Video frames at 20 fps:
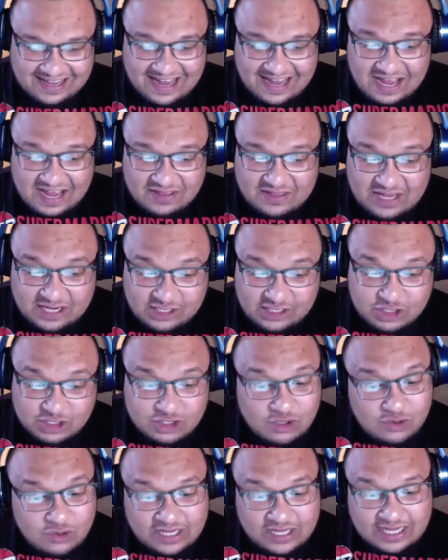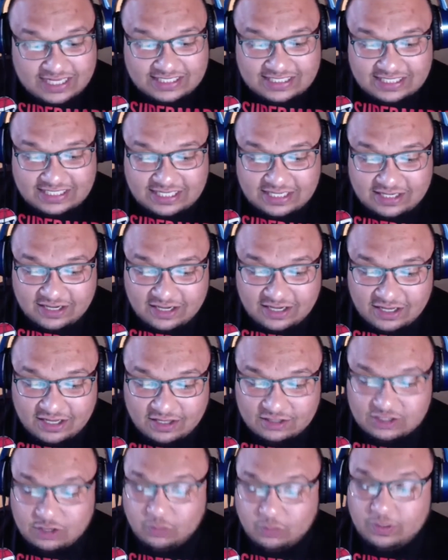They're showcasing
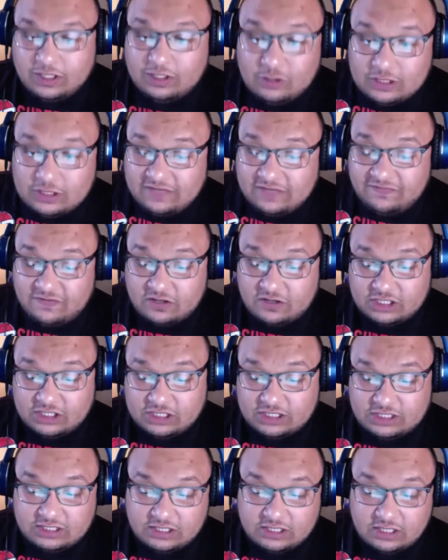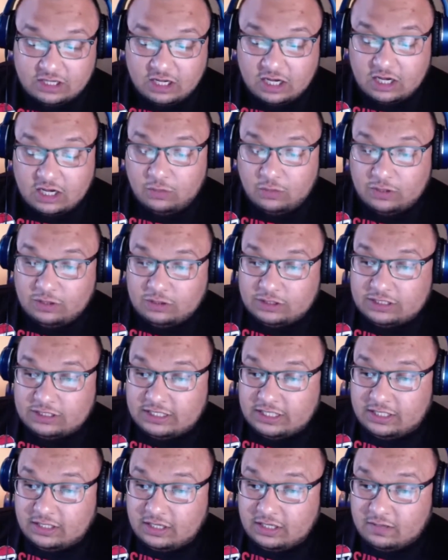so we're losing functions. We're
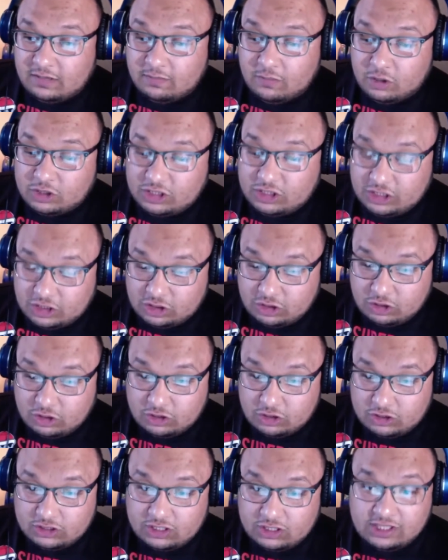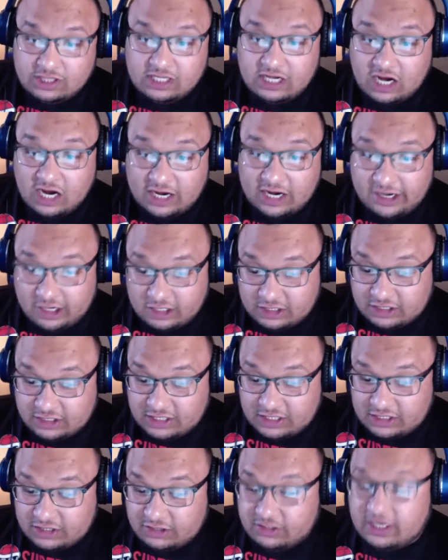losing motion controls, the IR
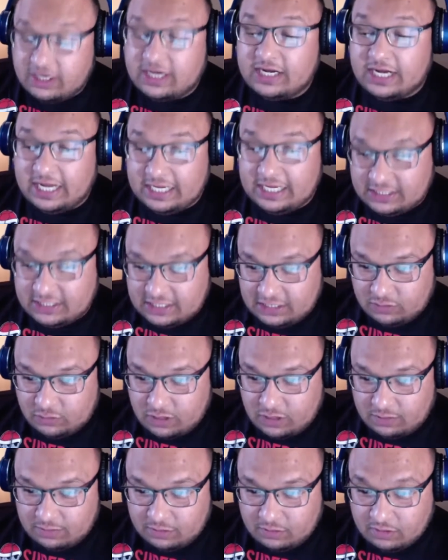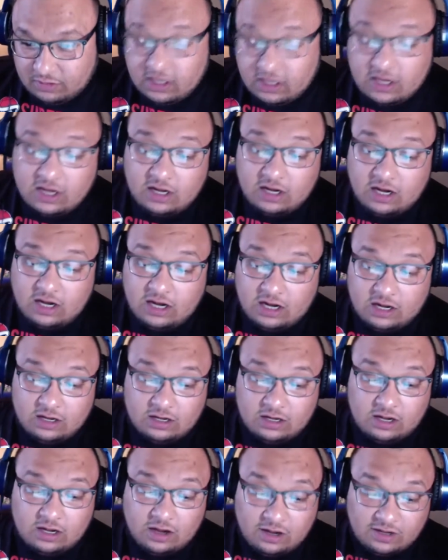sensor, and HD rumble.
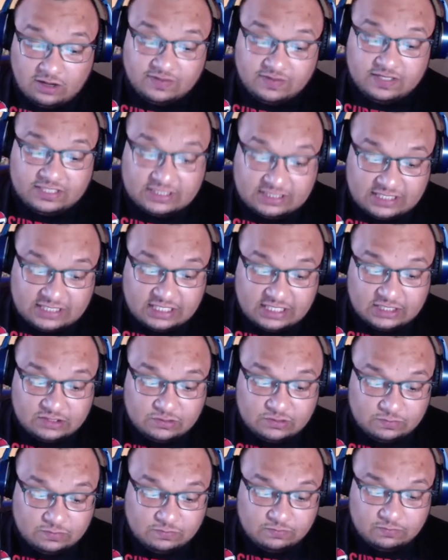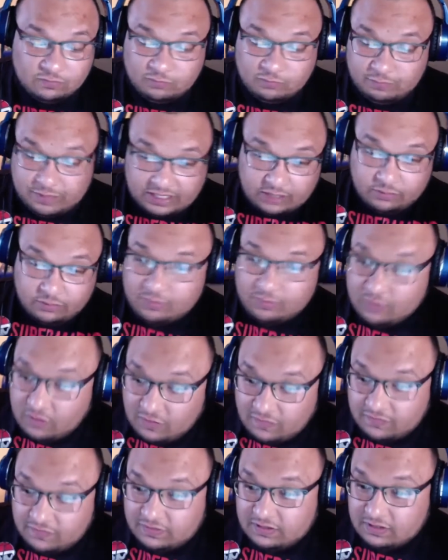All of these things being
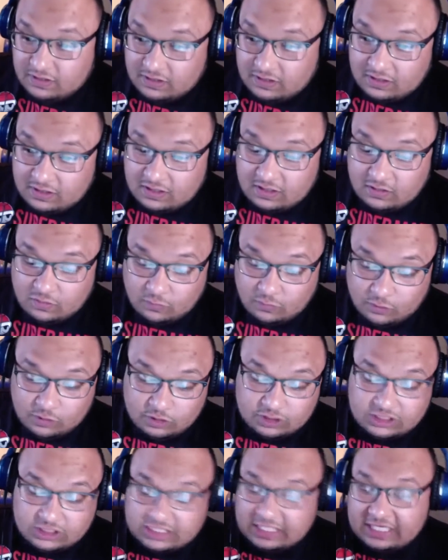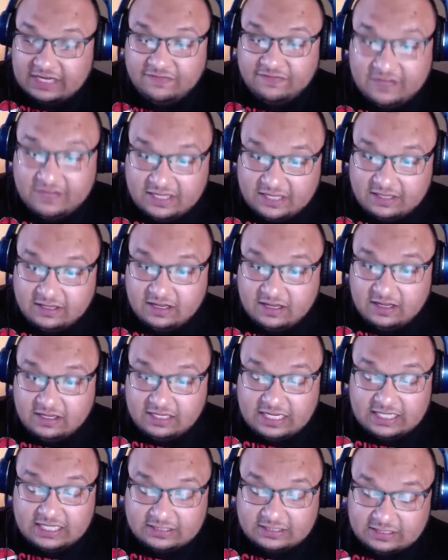removed will significantly,
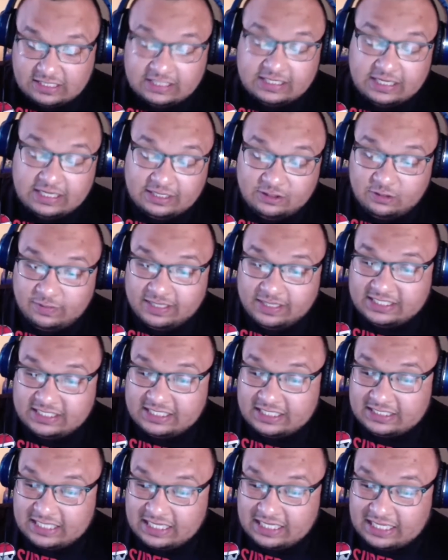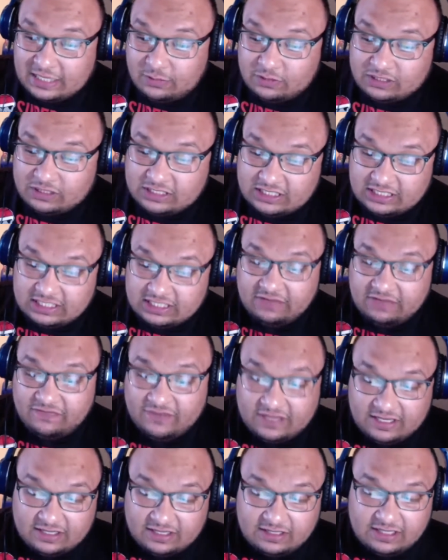yes, they do make sense, and they will
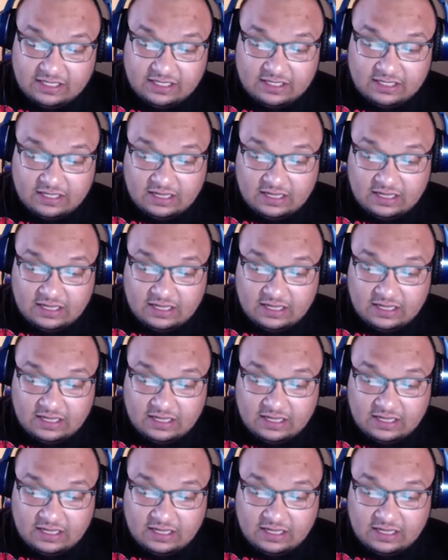significantly